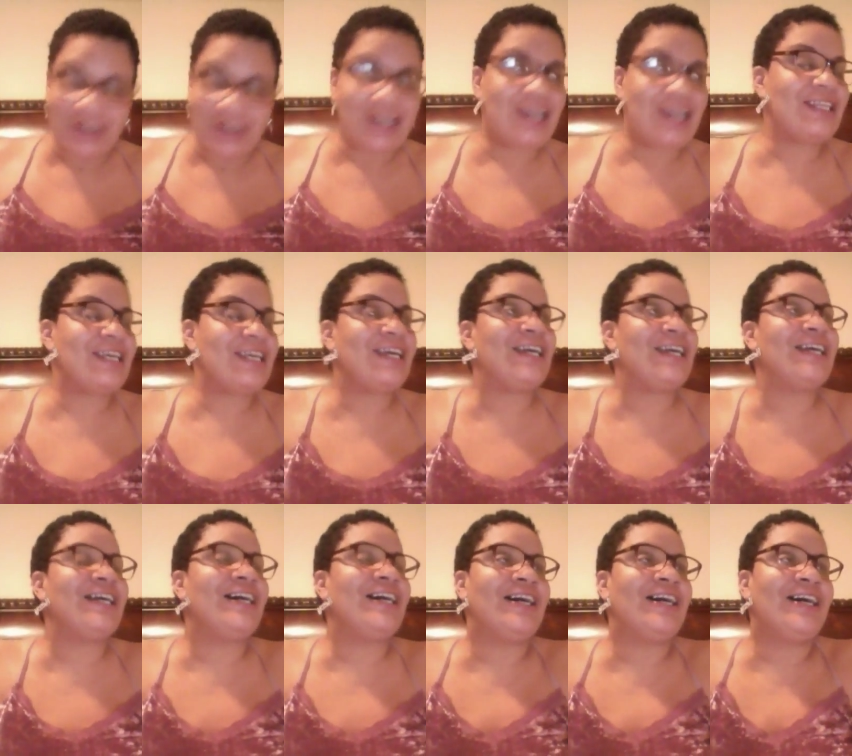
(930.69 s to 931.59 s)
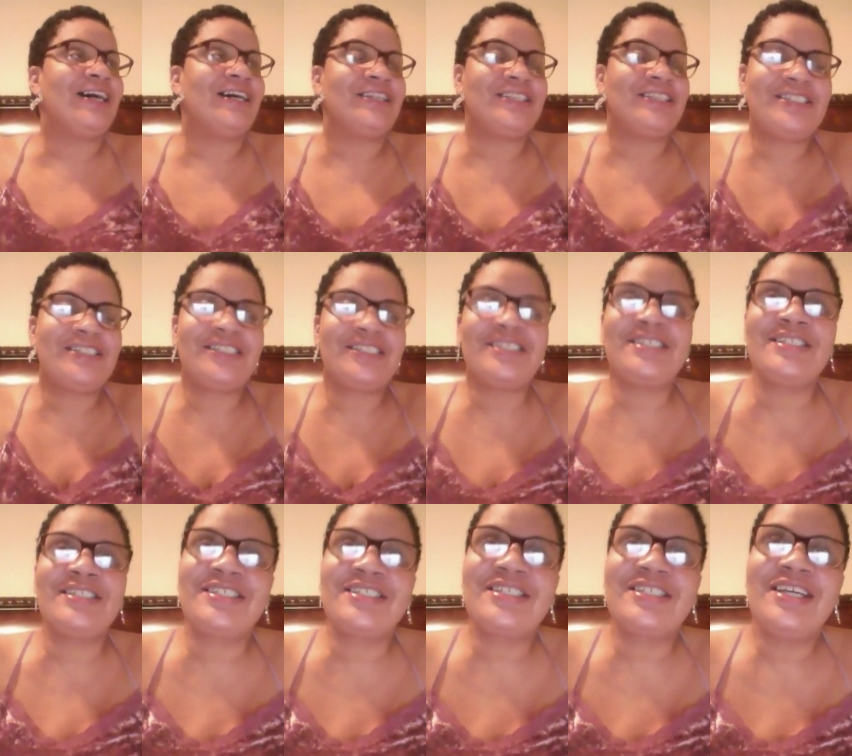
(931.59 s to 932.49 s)
And then uh, this
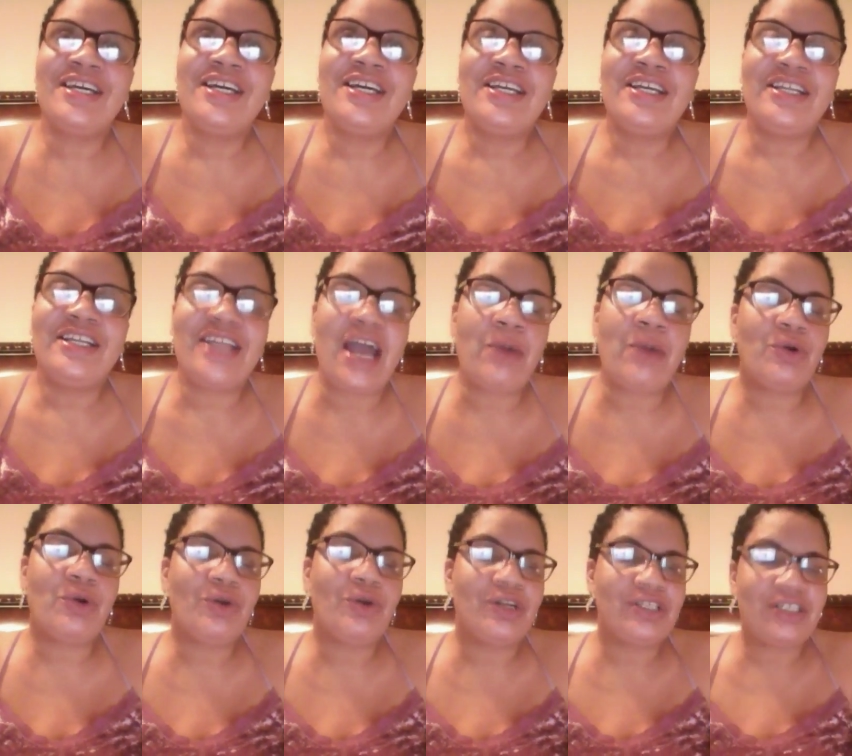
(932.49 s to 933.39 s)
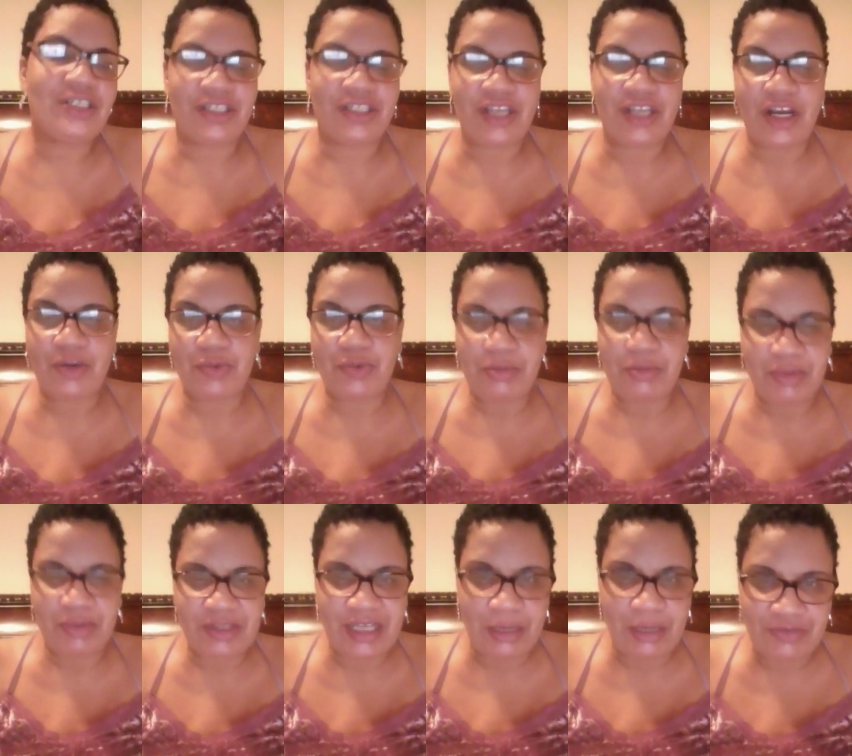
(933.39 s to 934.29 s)
is now we're going into the third week,
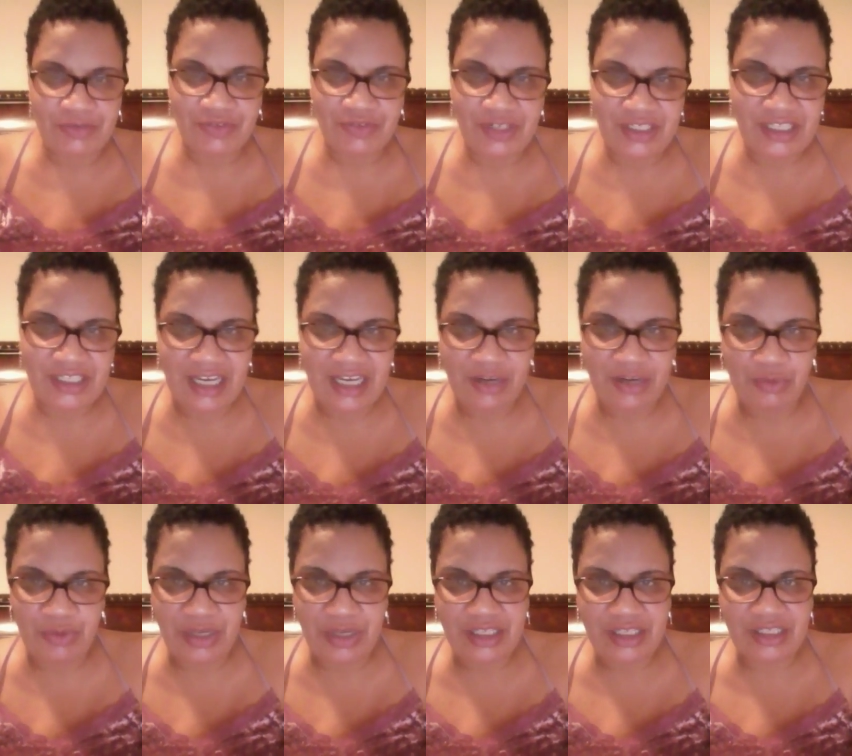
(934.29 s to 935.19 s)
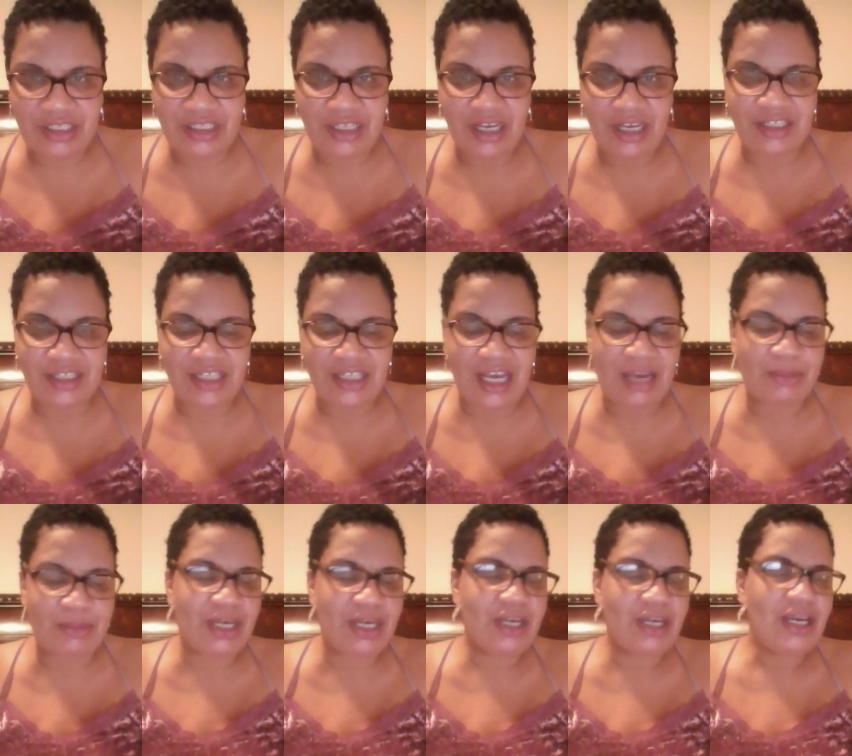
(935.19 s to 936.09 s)
but that was for the second week's
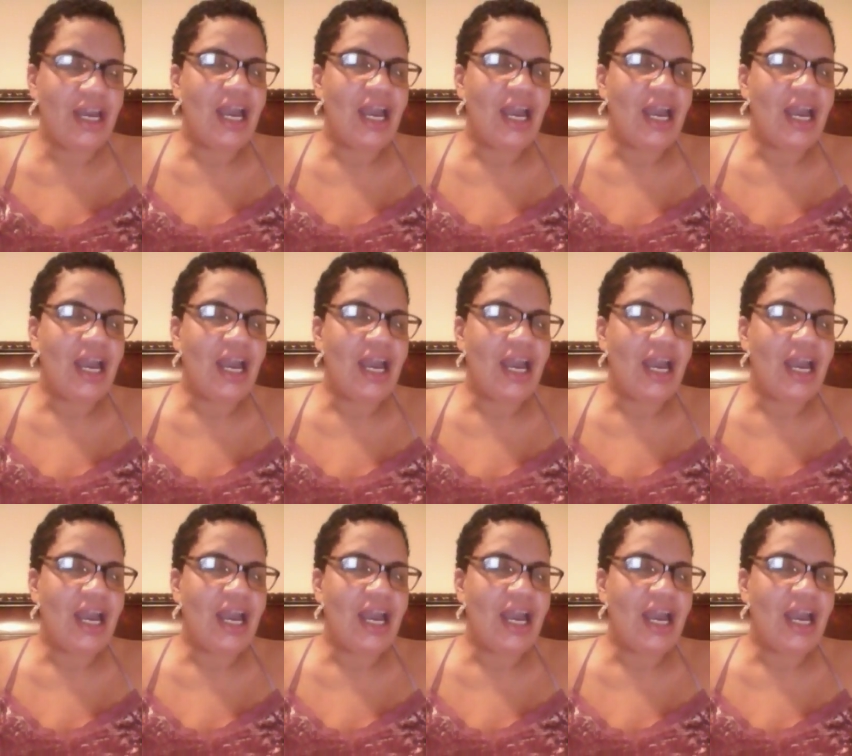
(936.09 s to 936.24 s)
assignment.